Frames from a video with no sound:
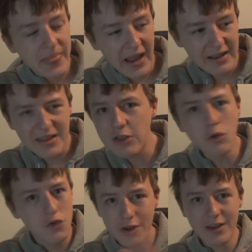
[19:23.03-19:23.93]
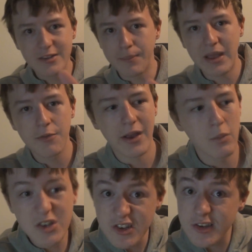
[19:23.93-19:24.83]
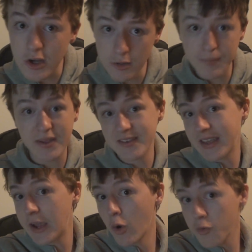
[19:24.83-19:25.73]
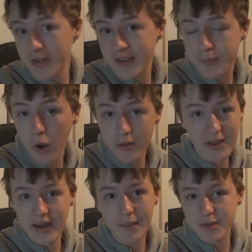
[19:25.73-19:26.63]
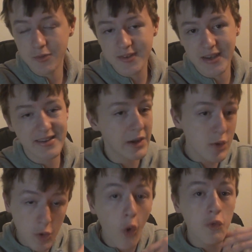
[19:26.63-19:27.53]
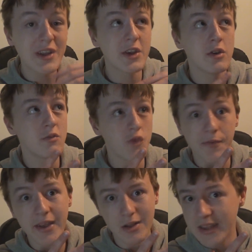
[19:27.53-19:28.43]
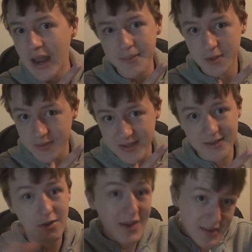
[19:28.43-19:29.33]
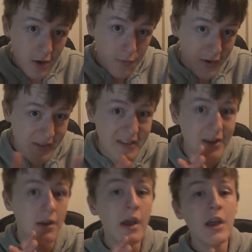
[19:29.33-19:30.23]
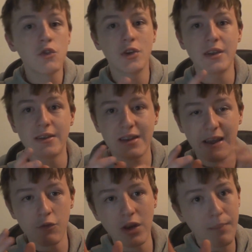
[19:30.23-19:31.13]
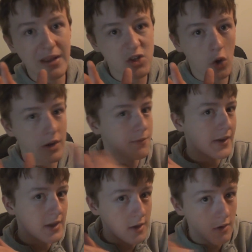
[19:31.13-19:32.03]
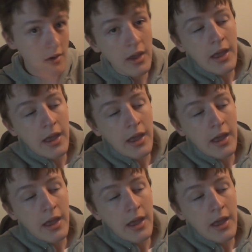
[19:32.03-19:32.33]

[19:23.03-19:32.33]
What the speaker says: Like, they don't treat it as a big thing, which is good because they already spoiled it in episode 6. It was already revealed in episode 6, so it's a good thing they didn't treat it as like a really big shocking thing here.